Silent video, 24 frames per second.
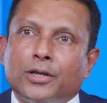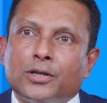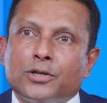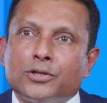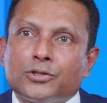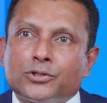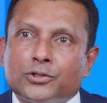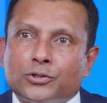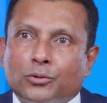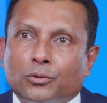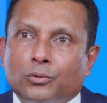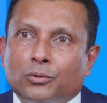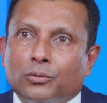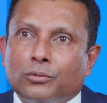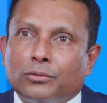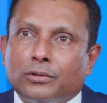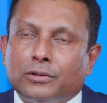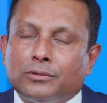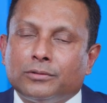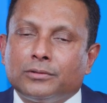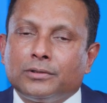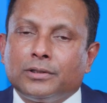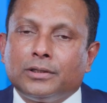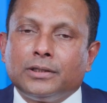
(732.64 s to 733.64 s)
So
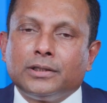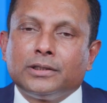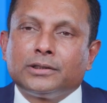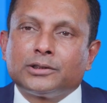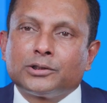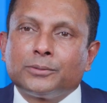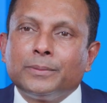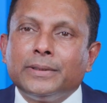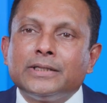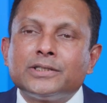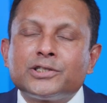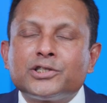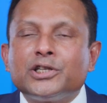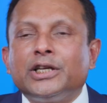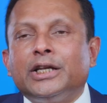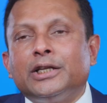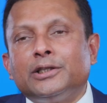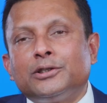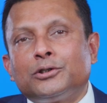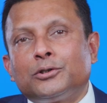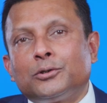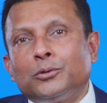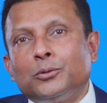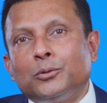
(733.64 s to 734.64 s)
it's been
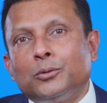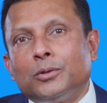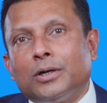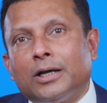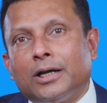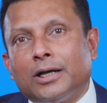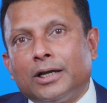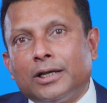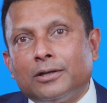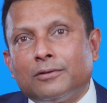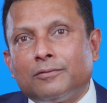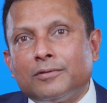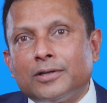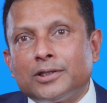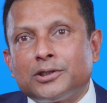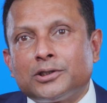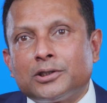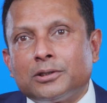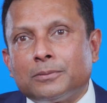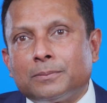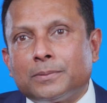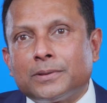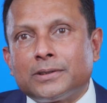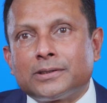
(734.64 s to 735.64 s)
seen through
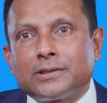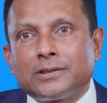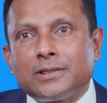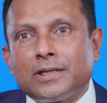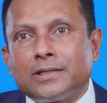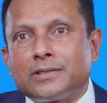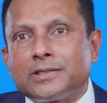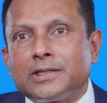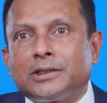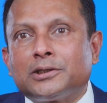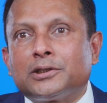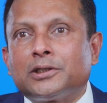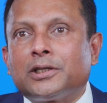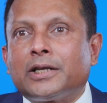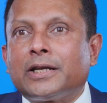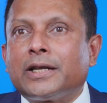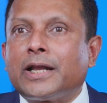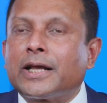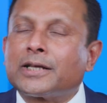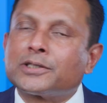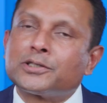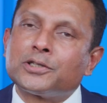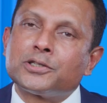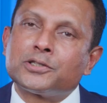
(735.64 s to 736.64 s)
innovation, personalization, and
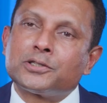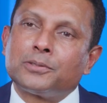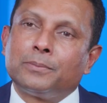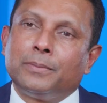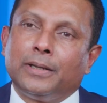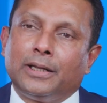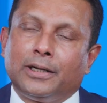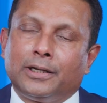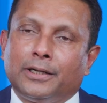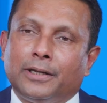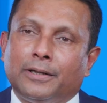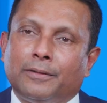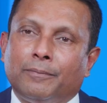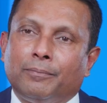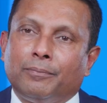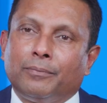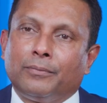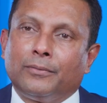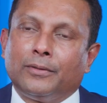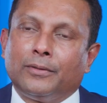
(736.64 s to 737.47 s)
accessibility.